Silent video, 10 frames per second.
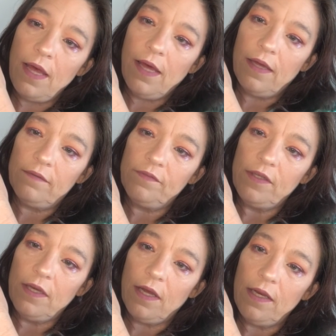I've
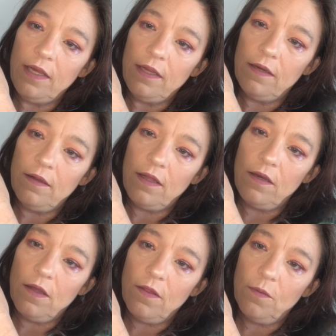got to get
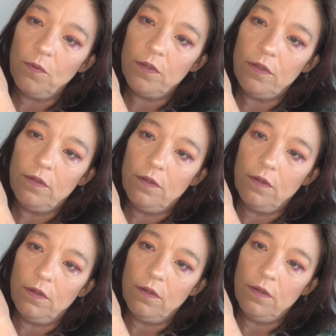another one.
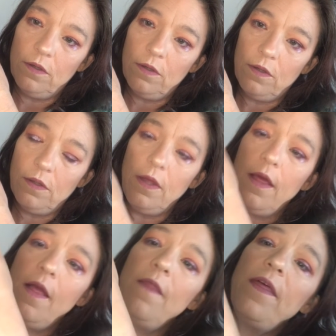
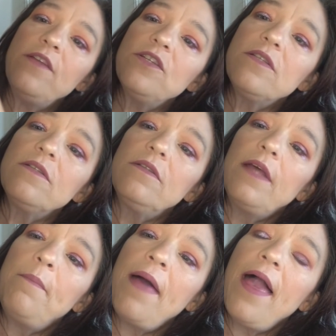
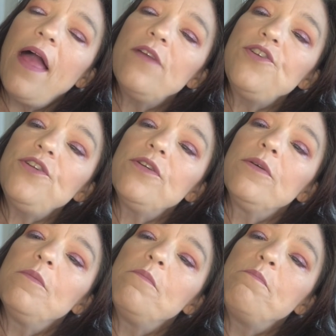They matched
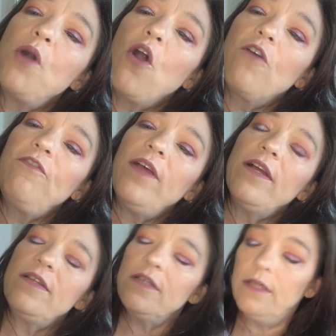
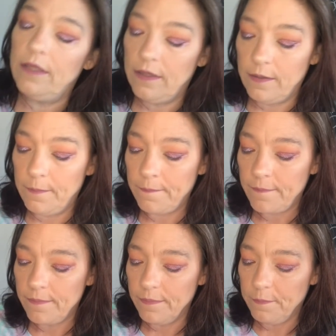perfect.
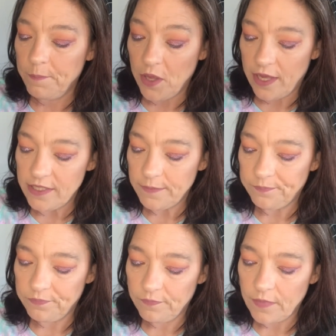But,
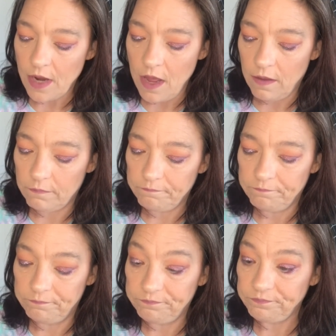
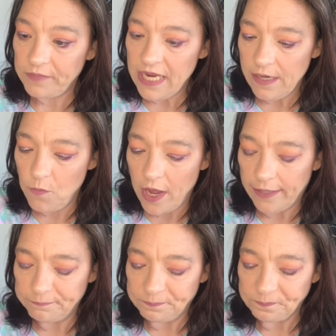
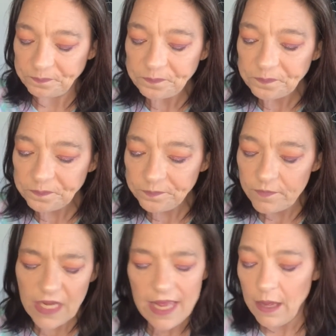anyway,
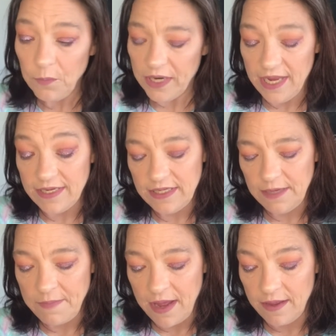I went ahead and
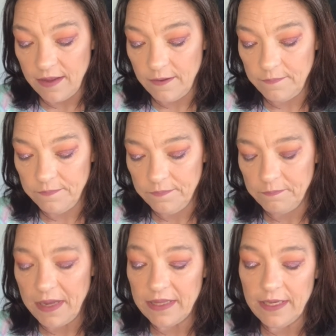did my,
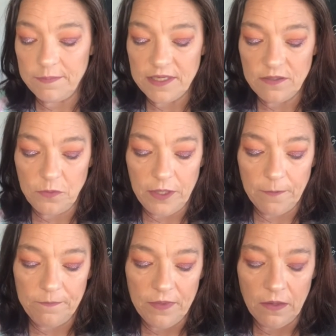my lips as well.